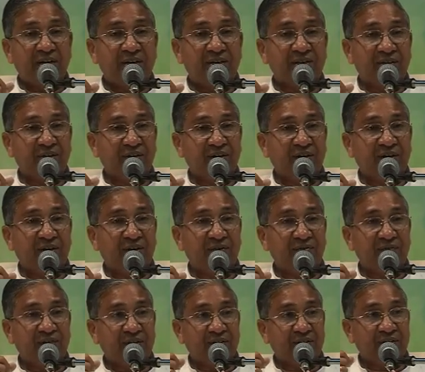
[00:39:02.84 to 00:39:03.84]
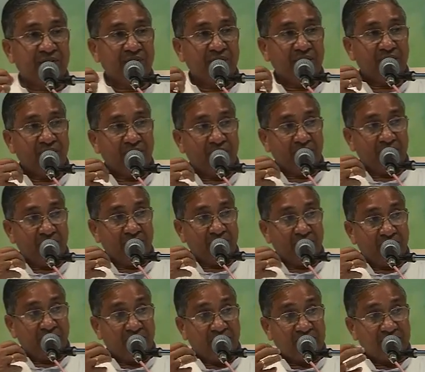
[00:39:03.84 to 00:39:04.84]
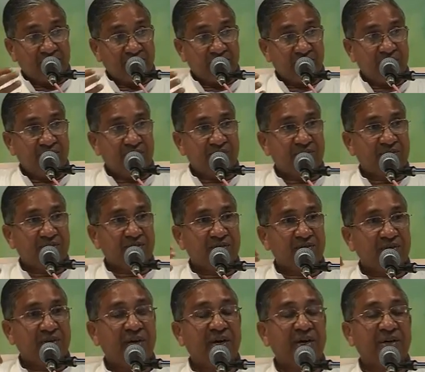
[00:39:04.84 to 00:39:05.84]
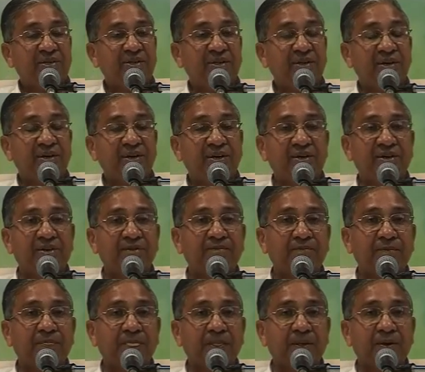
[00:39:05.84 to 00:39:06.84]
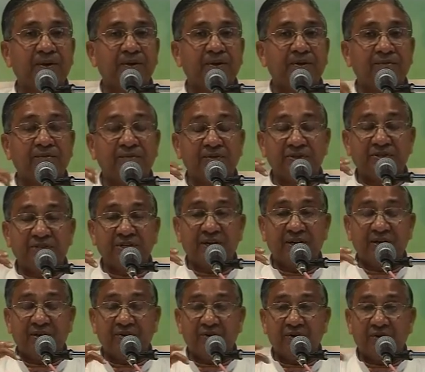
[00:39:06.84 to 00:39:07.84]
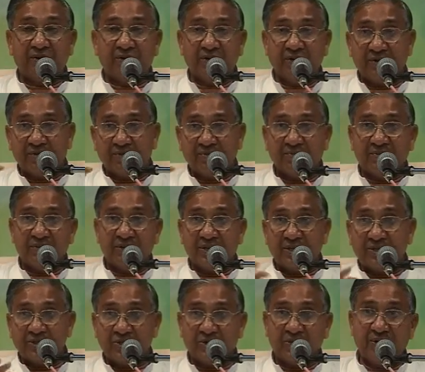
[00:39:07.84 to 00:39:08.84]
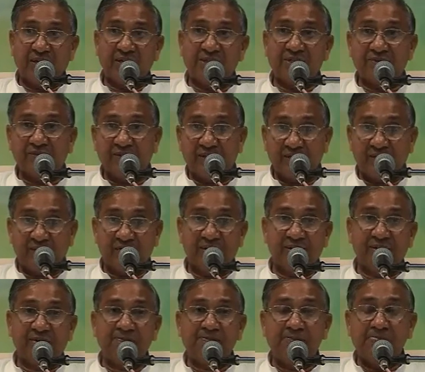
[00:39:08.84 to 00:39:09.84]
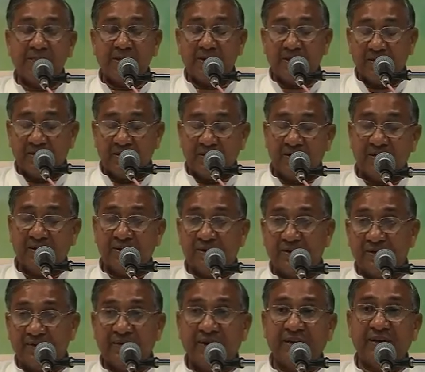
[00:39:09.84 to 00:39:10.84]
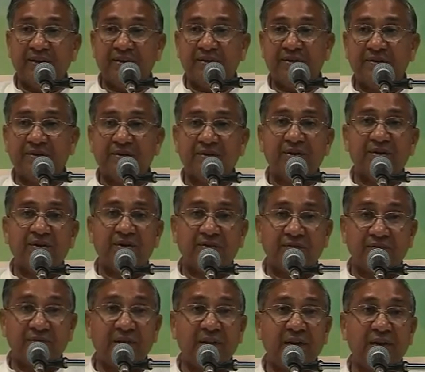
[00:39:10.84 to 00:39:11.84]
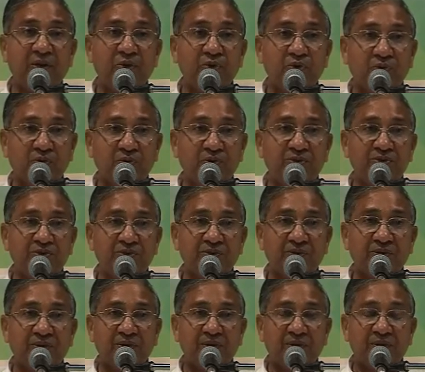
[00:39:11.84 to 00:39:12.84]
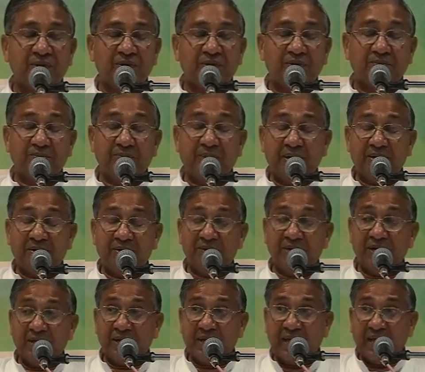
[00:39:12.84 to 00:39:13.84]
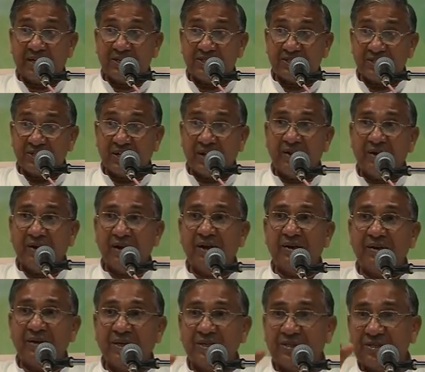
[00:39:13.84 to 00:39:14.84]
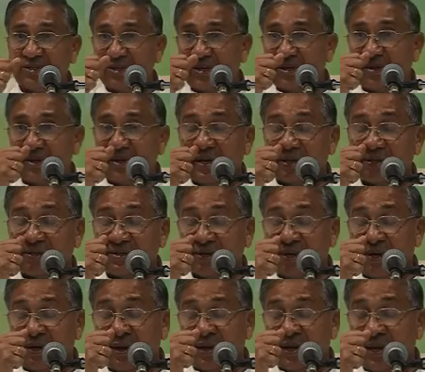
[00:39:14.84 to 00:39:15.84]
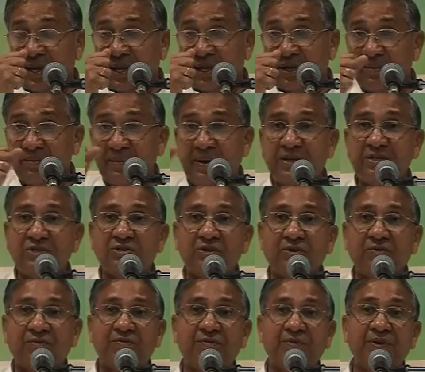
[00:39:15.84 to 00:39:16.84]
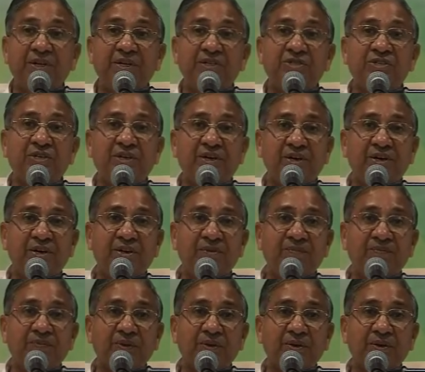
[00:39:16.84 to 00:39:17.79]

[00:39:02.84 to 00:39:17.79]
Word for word: are there, weak uh, actions are there, which are not in consonance with our uh, divine values, but the external nature, external elements of nature,